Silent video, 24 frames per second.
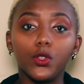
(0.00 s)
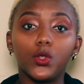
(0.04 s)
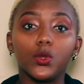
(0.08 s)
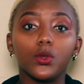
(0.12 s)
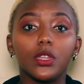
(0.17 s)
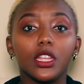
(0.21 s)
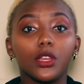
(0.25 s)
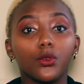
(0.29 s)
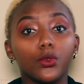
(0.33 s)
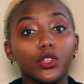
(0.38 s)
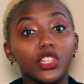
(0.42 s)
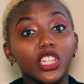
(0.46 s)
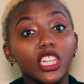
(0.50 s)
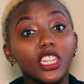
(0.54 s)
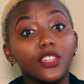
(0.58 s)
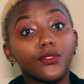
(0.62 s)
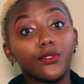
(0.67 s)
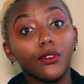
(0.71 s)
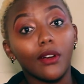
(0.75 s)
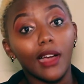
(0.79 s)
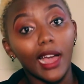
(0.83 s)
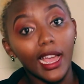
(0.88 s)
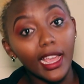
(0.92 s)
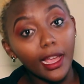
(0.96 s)
you to negotiate
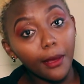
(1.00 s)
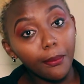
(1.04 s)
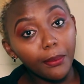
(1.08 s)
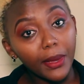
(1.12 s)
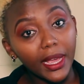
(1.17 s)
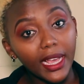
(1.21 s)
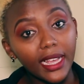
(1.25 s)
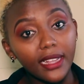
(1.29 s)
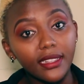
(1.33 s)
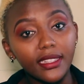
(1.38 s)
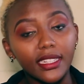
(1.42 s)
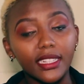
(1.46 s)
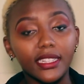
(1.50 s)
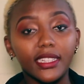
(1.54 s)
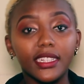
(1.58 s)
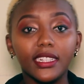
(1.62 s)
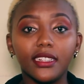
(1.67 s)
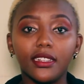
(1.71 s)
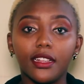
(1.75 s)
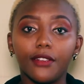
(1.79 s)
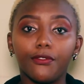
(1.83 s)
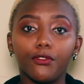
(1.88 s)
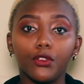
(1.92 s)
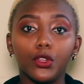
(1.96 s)
for high higher pays it's
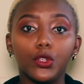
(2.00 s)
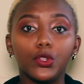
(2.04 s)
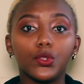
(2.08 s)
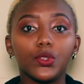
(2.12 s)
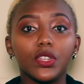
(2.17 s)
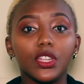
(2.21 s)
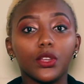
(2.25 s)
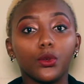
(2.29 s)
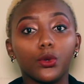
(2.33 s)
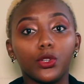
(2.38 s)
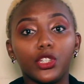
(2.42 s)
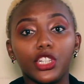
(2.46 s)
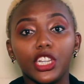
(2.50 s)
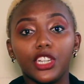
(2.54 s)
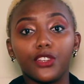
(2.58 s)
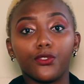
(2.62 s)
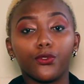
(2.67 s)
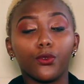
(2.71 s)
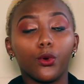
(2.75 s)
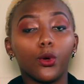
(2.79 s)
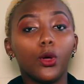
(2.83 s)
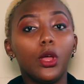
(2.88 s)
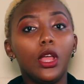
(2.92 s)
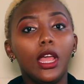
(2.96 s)
easier for you to negotiate
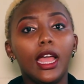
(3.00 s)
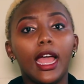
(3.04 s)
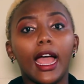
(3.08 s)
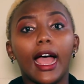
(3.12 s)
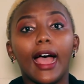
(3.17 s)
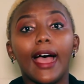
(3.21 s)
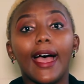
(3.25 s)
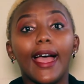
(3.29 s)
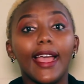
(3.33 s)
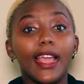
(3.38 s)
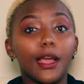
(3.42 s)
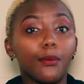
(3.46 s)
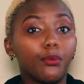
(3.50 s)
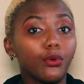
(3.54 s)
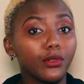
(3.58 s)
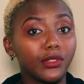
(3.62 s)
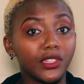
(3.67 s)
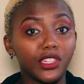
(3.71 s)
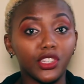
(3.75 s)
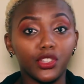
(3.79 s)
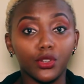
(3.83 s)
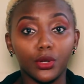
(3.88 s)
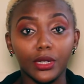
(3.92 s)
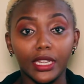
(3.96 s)
for a higher
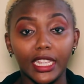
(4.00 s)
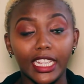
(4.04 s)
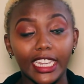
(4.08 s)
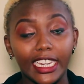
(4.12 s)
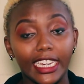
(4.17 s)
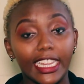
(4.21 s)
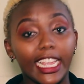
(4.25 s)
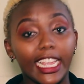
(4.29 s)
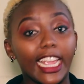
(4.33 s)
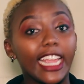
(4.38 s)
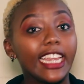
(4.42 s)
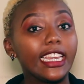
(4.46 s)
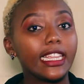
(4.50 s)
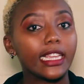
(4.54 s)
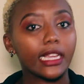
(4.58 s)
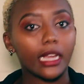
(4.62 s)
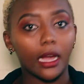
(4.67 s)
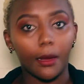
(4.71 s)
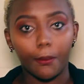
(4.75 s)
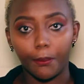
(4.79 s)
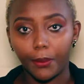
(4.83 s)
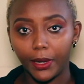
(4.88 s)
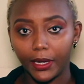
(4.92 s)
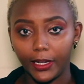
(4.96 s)
position in any
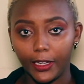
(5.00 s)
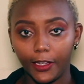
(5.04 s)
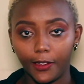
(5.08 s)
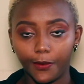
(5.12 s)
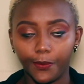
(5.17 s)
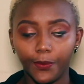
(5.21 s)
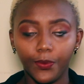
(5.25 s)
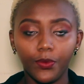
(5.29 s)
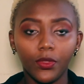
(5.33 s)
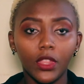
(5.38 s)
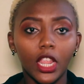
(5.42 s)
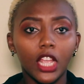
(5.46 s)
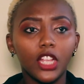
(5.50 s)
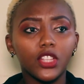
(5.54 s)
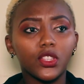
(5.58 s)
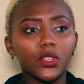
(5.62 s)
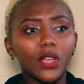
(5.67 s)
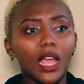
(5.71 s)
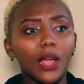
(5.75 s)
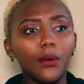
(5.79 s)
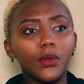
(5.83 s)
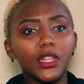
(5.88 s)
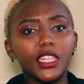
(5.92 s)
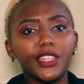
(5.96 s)
company so
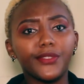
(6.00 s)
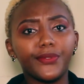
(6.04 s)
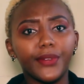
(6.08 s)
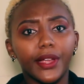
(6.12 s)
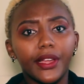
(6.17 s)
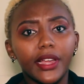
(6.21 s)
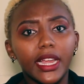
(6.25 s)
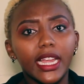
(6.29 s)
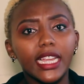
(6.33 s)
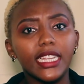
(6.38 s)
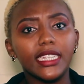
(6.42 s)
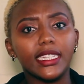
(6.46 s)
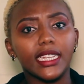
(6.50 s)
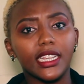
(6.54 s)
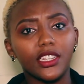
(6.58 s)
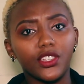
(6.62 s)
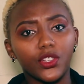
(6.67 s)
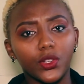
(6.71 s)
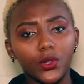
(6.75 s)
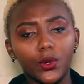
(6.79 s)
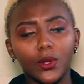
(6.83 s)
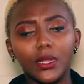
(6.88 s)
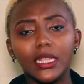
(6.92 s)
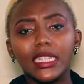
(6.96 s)
i was very
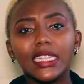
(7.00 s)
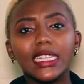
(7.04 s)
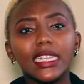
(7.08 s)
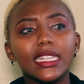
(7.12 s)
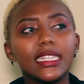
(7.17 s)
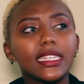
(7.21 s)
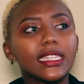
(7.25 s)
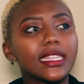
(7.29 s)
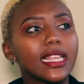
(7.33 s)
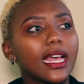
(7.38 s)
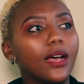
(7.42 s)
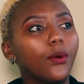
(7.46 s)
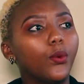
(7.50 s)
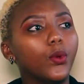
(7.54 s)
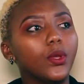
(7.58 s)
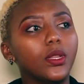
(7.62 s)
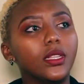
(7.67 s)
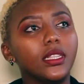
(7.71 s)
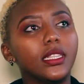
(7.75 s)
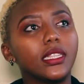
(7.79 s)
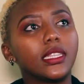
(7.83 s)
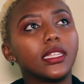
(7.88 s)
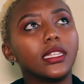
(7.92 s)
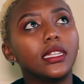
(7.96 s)
intentional since i
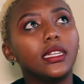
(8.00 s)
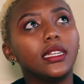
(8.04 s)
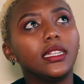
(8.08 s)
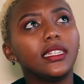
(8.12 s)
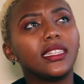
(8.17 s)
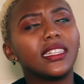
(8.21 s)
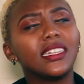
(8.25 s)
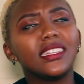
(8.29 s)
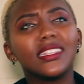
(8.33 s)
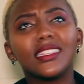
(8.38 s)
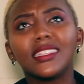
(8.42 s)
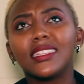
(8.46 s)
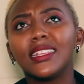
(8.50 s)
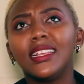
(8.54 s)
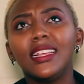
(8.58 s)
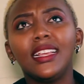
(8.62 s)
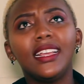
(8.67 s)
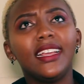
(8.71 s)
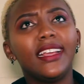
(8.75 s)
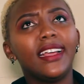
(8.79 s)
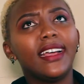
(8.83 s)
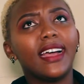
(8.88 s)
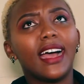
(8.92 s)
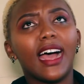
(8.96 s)
was since
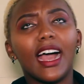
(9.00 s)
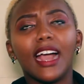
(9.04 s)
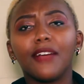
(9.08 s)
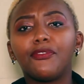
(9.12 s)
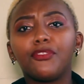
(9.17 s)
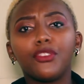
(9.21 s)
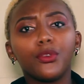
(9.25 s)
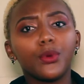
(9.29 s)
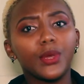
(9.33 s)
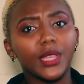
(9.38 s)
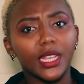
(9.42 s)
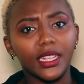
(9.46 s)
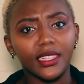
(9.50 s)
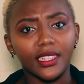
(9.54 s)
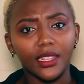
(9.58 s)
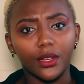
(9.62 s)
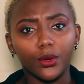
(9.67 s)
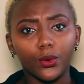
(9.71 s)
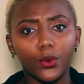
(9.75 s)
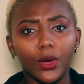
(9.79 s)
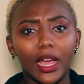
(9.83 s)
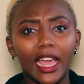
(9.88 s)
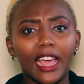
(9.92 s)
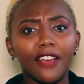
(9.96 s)
a few years
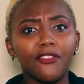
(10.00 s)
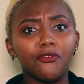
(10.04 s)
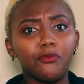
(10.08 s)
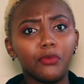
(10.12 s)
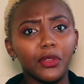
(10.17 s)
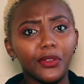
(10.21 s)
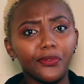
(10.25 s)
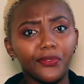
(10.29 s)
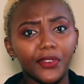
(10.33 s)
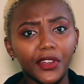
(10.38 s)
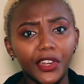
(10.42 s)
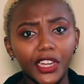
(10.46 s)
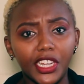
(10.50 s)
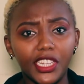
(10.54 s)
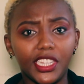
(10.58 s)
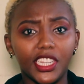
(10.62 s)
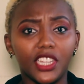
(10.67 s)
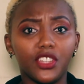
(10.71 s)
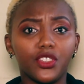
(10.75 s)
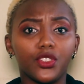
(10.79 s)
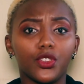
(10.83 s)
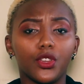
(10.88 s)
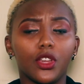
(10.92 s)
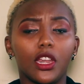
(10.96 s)
ago i have been very
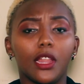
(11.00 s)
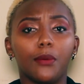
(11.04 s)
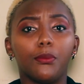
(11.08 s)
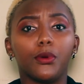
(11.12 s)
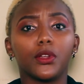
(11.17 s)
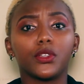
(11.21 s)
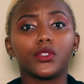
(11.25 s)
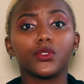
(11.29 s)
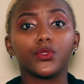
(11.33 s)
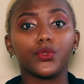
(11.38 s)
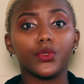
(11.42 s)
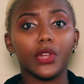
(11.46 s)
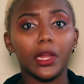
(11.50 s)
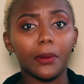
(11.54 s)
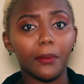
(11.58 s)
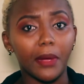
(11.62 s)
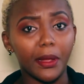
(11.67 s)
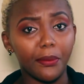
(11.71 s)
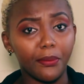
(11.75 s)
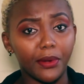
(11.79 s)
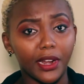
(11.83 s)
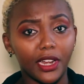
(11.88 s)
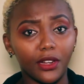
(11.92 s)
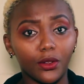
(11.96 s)
intentional about growing
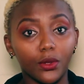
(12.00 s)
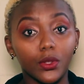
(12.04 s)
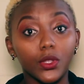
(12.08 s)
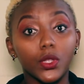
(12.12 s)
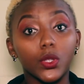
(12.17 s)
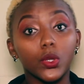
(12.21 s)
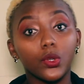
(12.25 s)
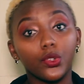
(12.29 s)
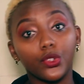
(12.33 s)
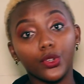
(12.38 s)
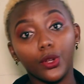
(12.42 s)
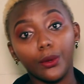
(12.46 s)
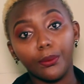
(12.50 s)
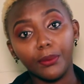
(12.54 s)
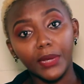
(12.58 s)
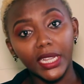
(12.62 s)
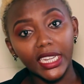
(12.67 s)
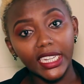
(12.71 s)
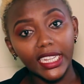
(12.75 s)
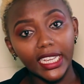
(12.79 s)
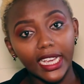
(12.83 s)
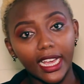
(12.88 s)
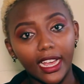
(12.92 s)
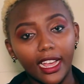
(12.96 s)
my brand on social
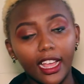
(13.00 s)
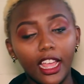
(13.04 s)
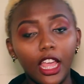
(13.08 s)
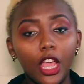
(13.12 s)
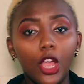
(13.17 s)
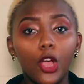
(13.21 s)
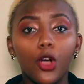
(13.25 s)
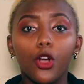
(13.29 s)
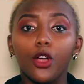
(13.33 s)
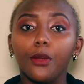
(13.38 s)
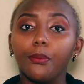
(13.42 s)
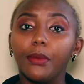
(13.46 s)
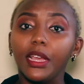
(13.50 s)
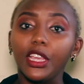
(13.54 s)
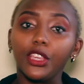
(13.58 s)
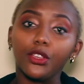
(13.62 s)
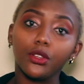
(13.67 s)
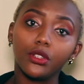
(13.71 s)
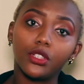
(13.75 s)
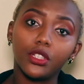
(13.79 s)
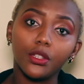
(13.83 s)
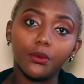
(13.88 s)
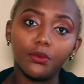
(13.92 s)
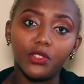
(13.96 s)
media on my
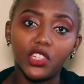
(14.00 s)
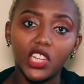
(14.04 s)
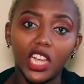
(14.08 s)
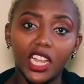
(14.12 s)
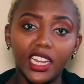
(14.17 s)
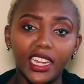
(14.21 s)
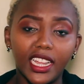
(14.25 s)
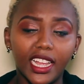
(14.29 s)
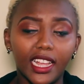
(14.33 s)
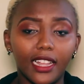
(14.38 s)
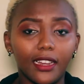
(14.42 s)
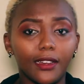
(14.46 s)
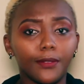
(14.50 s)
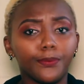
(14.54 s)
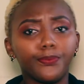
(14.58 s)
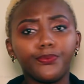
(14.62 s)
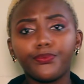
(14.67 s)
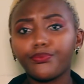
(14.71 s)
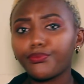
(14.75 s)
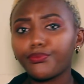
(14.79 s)
youtube channel